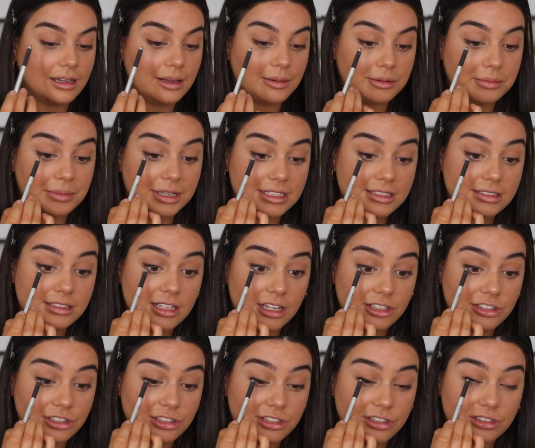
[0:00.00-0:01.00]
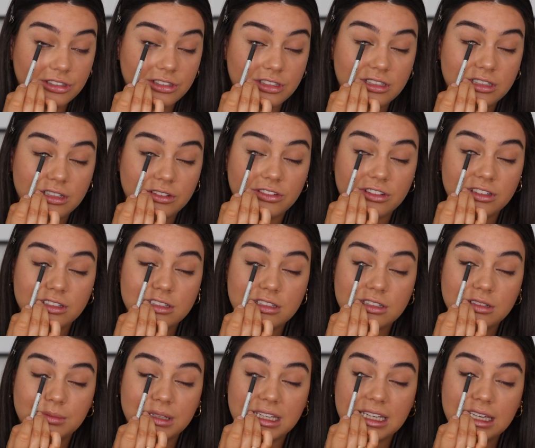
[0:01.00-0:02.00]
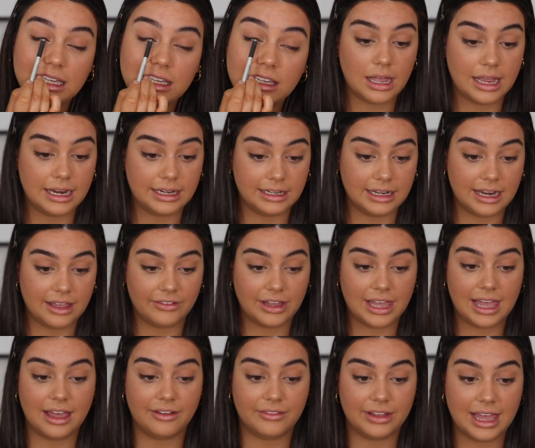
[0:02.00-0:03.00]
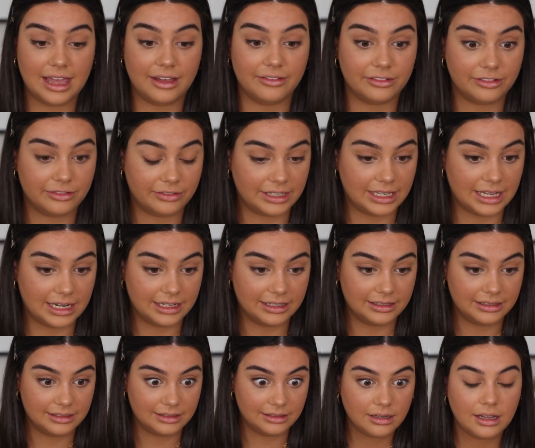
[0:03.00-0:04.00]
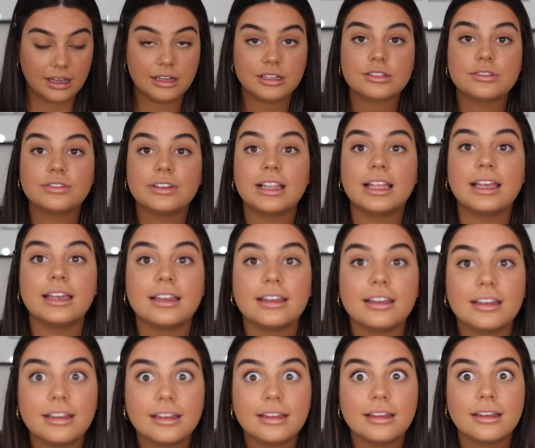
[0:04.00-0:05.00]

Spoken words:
but it makes such a huge difference to me. I never, ever, ever forget it. I just feel like